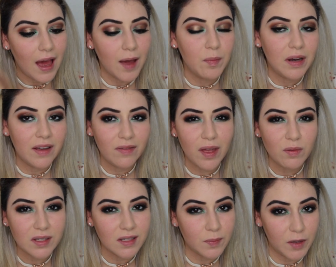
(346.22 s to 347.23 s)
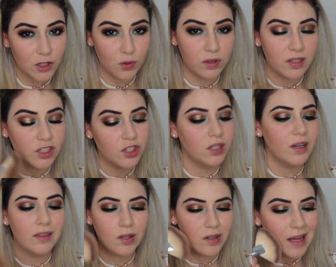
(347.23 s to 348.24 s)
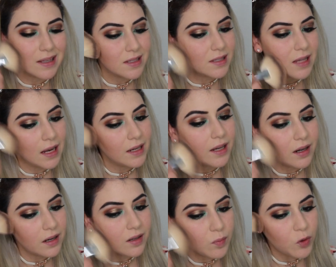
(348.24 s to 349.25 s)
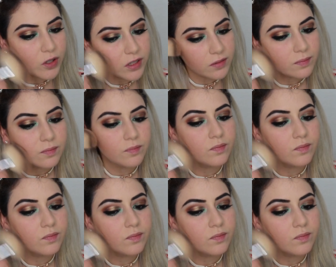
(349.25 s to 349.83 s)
I believe that was a special edition and they're not selling it anymore,